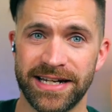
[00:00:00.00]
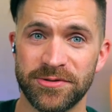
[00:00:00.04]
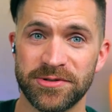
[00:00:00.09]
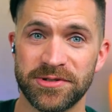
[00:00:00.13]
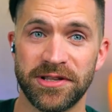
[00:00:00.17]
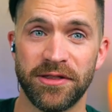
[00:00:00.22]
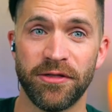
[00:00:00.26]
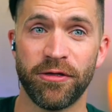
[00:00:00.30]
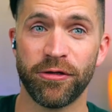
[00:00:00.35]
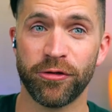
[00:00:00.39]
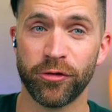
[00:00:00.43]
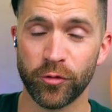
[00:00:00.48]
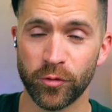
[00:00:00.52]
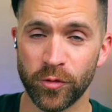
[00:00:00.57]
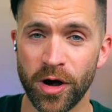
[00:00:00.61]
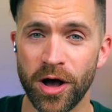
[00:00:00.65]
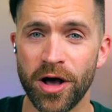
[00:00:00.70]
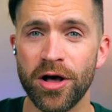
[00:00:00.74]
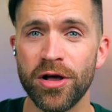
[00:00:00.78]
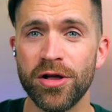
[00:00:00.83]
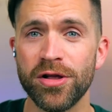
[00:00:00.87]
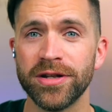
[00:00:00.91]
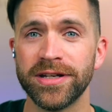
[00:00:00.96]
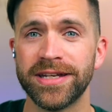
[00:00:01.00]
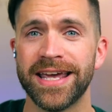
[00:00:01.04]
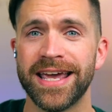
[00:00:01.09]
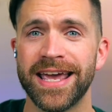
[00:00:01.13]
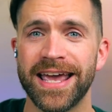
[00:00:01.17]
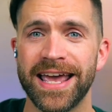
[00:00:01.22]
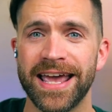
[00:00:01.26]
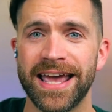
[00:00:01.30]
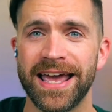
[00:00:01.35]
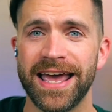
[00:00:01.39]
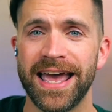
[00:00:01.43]
And I was enthralled
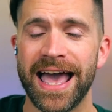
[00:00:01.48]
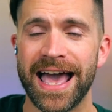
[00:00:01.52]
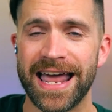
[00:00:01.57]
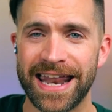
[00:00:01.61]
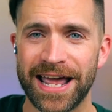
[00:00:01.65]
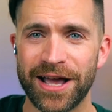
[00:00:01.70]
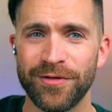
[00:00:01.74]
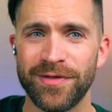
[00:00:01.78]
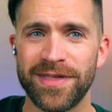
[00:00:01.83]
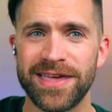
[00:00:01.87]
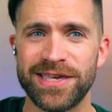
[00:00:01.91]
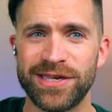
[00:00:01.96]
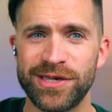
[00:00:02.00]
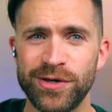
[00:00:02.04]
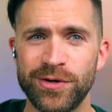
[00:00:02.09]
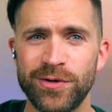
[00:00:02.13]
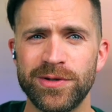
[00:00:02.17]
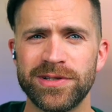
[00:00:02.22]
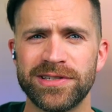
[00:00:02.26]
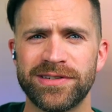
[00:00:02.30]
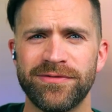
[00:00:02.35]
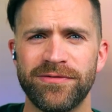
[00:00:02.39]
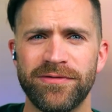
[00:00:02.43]
at how they used